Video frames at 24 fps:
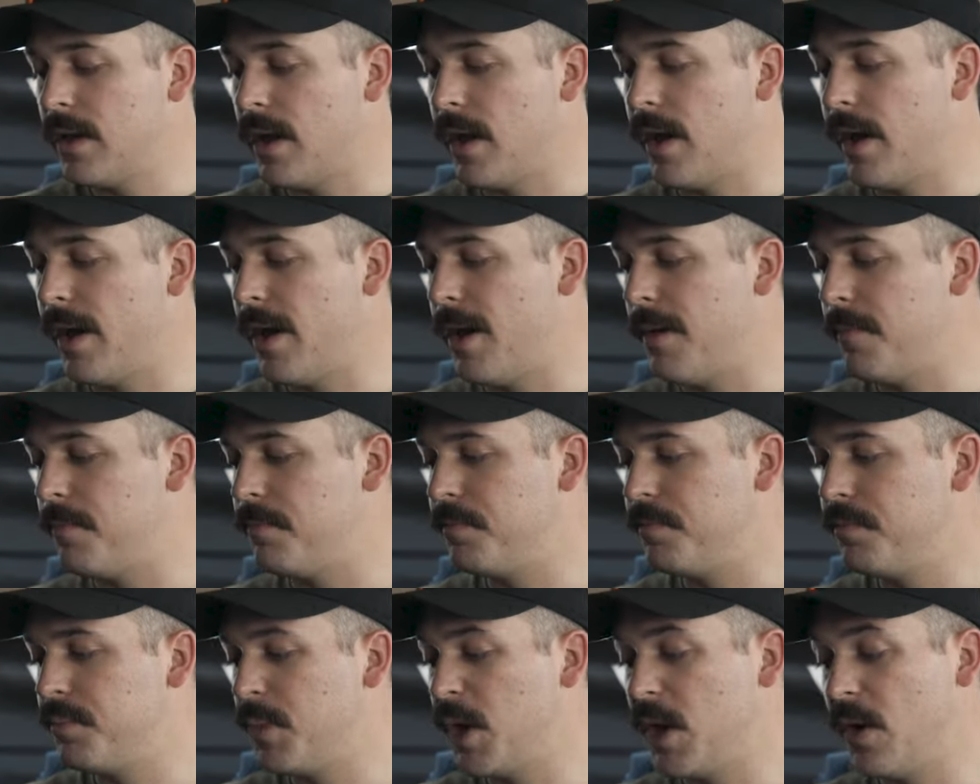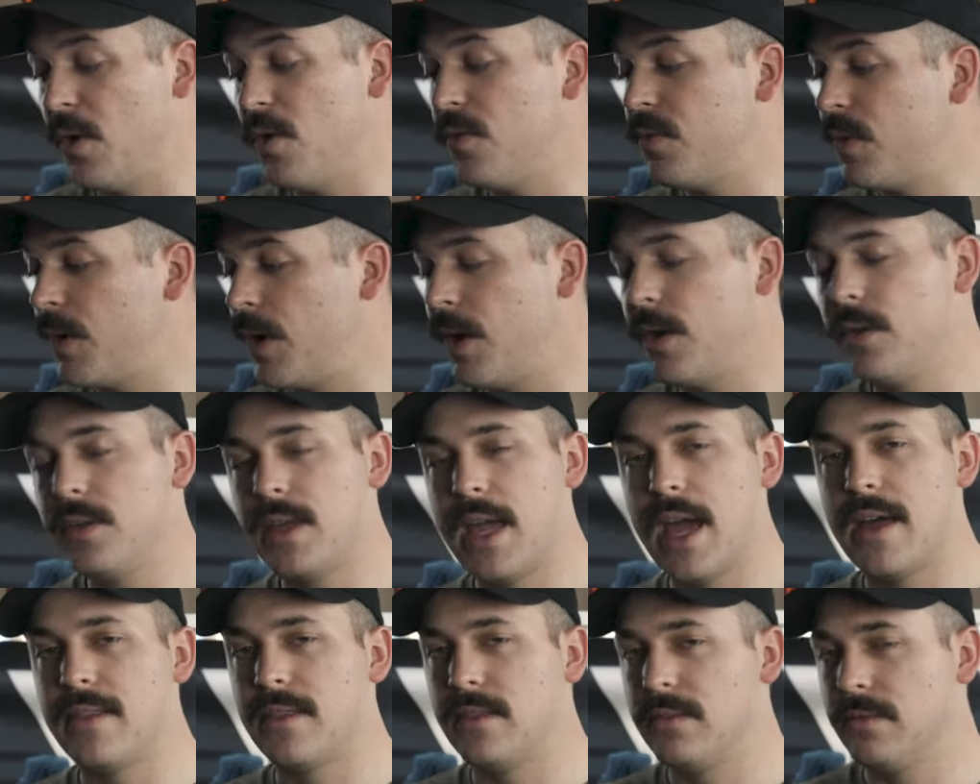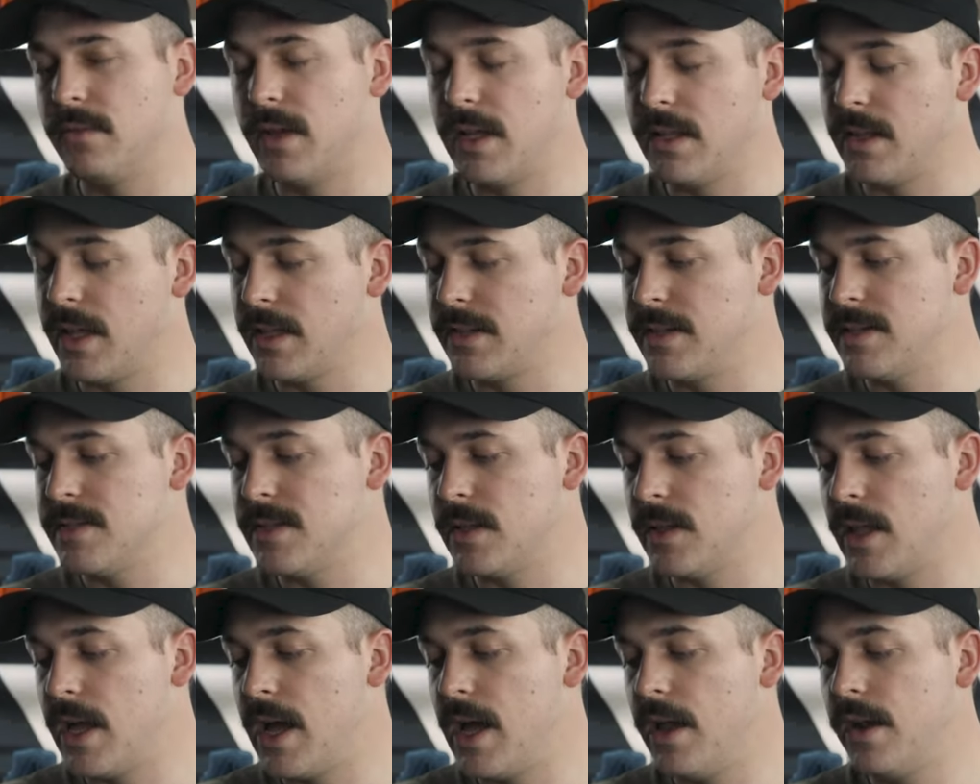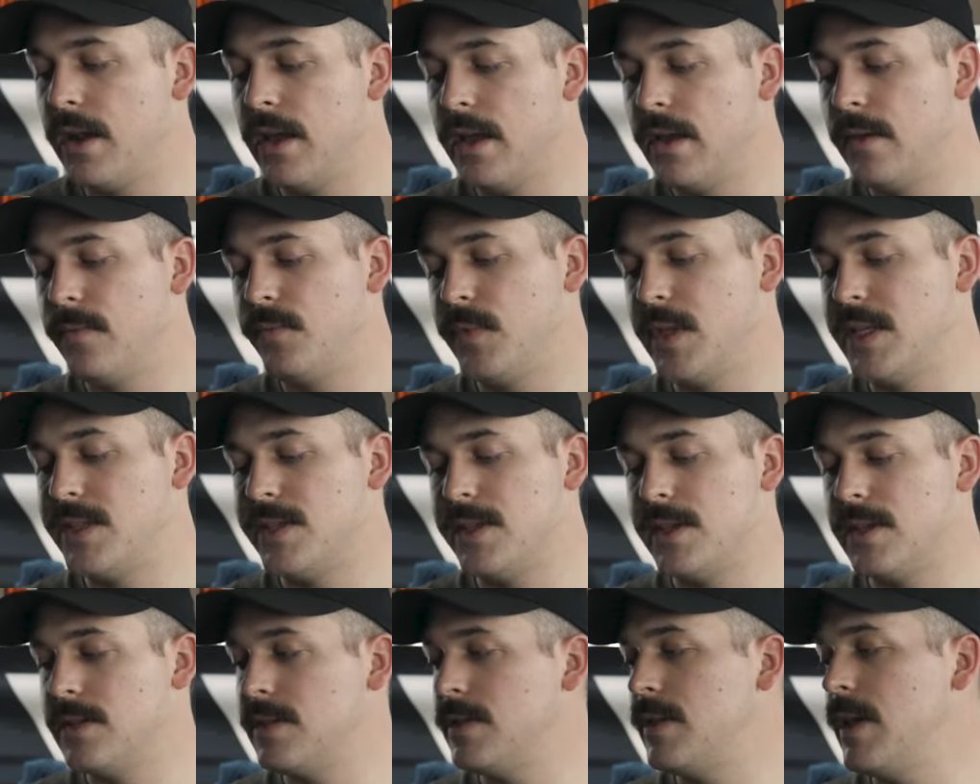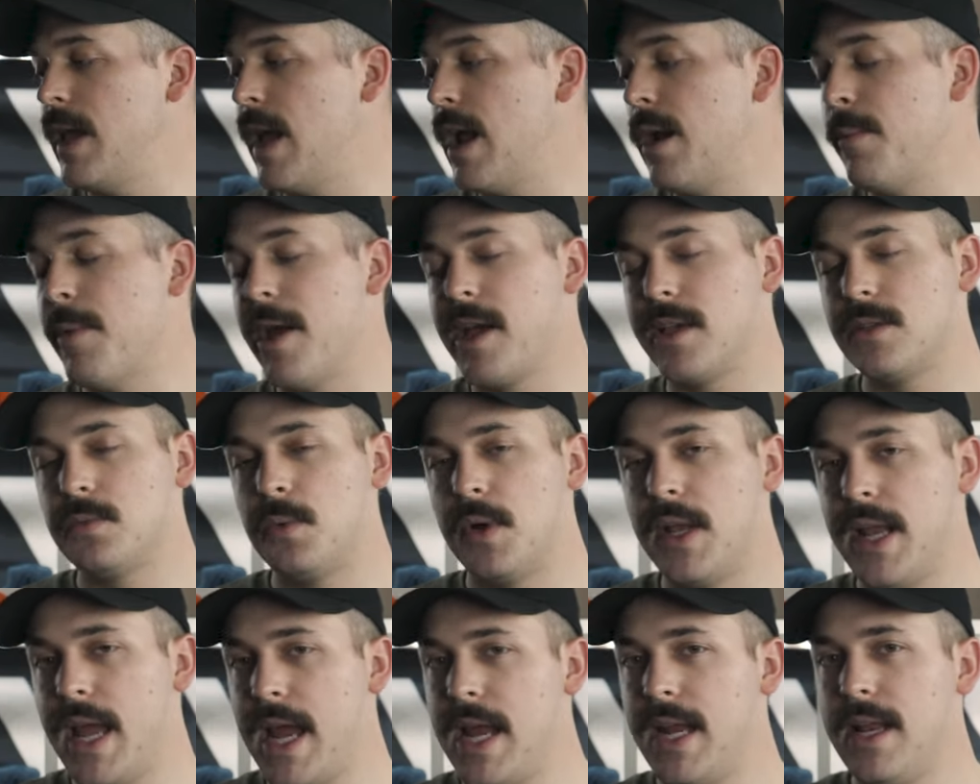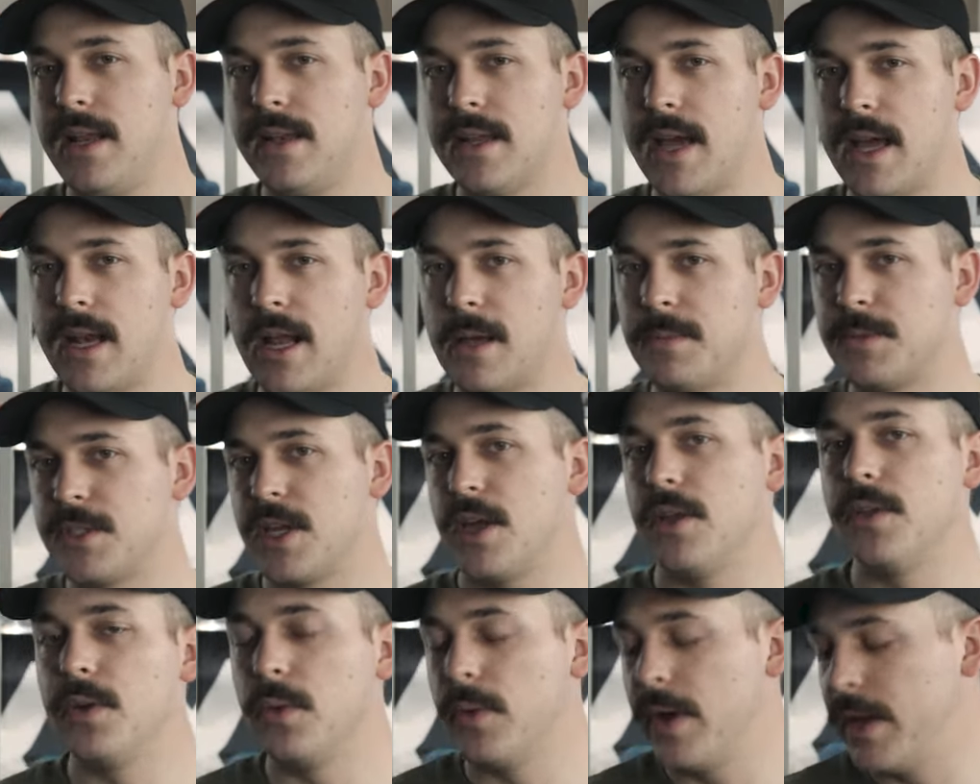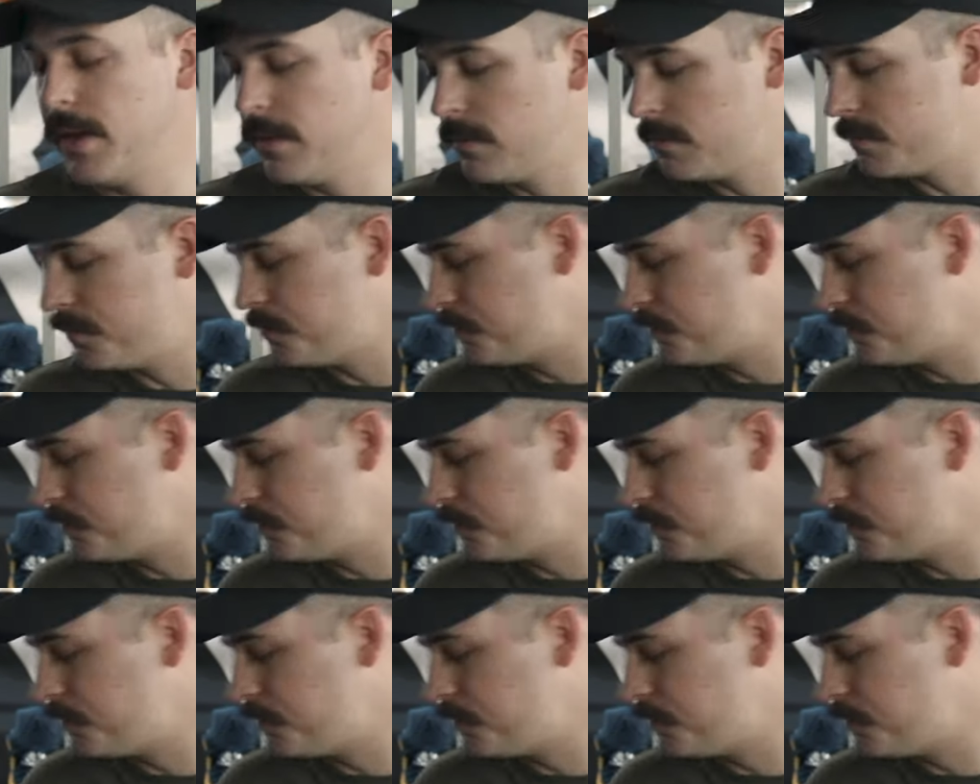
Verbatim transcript: Um, but overall, yeah, I like these a lot. This is the Air Max one eighty Night Ops colorway.